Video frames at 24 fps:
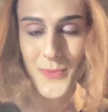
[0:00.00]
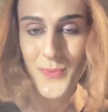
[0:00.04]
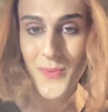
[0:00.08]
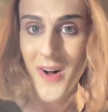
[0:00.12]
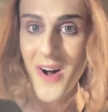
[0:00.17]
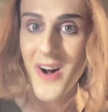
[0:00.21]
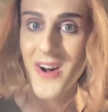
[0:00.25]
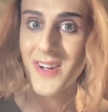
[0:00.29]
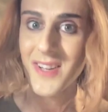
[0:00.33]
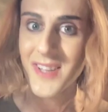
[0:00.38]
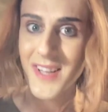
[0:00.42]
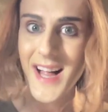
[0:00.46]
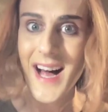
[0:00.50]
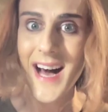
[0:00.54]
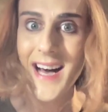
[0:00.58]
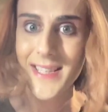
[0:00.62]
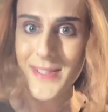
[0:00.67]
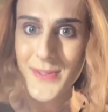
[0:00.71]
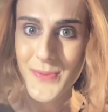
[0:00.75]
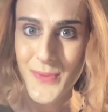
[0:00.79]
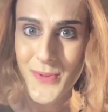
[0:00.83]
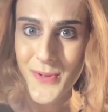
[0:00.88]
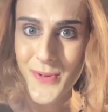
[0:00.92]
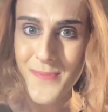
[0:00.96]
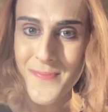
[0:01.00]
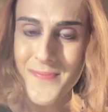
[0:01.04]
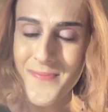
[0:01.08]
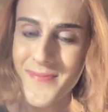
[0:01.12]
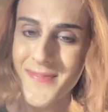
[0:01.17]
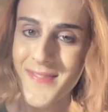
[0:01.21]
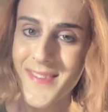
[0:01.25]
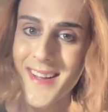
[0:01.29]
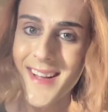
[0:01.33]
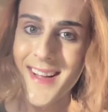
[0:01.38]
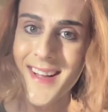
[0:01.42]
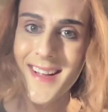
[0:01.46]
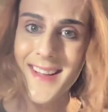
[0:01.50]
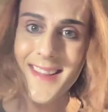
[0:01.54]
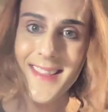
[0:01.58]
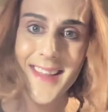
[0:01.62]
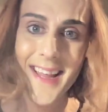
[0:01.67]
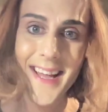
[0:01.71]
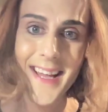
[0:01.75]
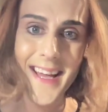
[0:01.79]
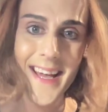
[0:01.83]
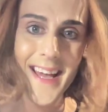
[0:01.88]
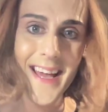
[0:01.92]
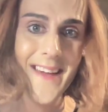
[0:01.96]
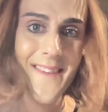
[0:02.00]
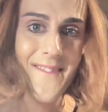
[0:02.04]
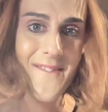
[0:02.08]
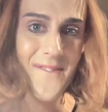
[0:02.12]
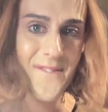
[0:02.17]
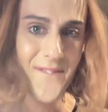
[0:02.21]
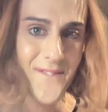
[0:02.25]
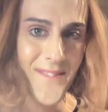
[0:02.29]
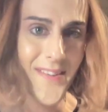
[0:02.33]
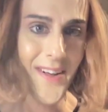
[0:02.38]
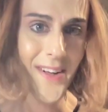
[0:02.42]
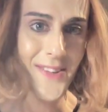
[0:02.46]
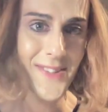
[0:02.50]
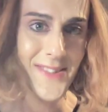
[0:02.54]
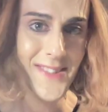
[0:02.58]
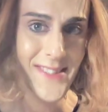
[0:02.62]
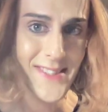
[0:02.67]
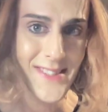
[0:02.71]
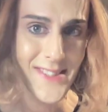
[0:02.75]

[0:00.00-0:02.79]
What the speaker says: wrong classroom? Like it felt